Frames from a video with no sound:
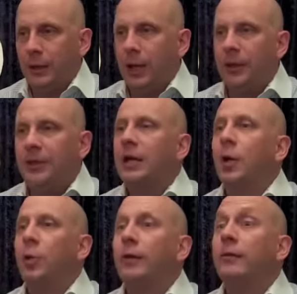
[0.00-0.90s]
I think I
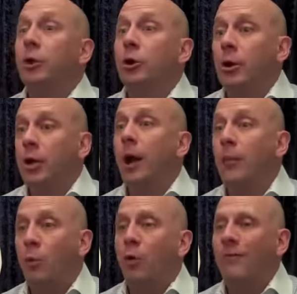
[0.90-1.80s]
would have learned a
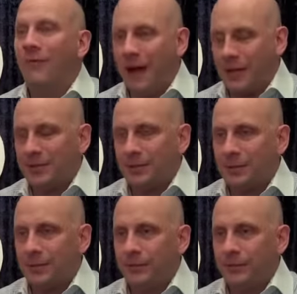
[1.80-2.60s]
lot more faster.